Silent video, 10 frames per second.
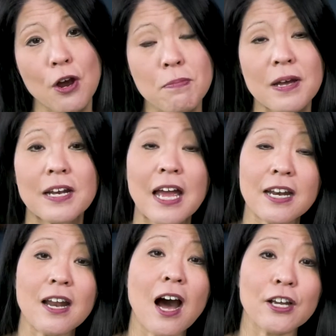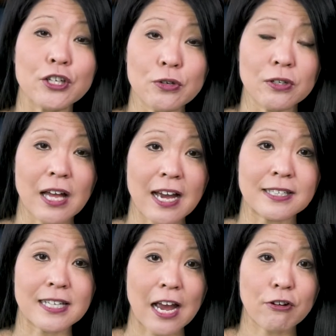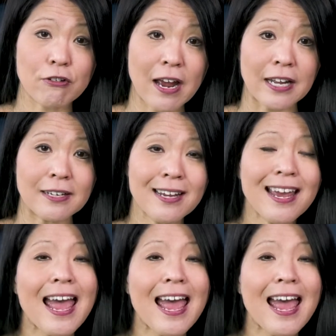open and not utilize that credit.